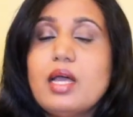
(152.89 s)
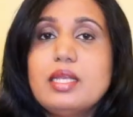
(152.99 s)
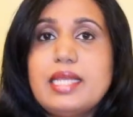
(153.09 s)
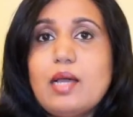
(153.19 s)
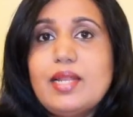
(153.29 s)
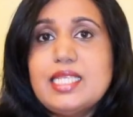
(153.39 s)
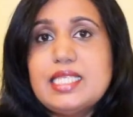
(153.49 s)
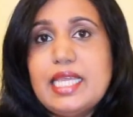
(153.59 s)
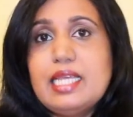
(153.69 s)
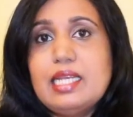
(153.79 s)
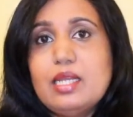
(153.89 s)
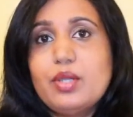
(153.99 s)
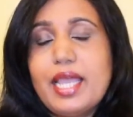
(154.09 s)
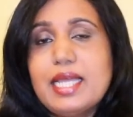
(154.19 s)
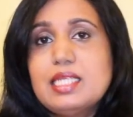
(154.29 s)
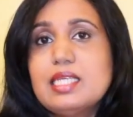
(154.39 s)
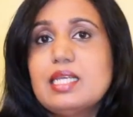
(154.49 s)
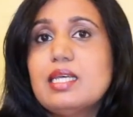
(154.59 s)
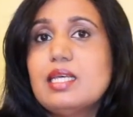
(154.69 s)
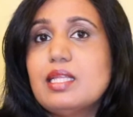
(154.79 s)
Now let's take a look at
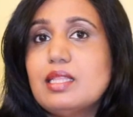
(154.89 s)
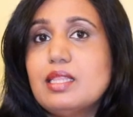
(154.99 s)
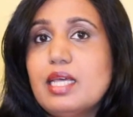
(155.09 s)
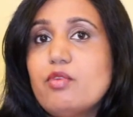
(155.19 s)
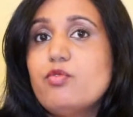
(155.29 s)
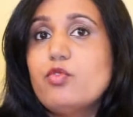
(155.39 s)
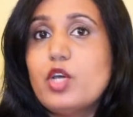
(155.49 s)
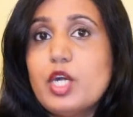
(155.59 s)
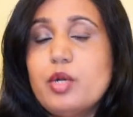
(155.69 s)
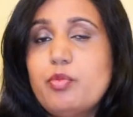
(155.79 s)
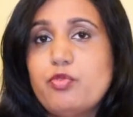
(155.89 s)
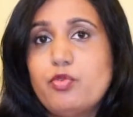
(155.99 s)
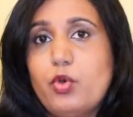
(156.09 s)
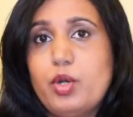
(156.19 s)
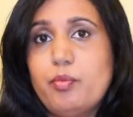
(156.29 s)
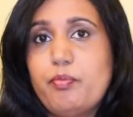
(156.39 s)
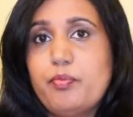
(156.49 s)
the verb form.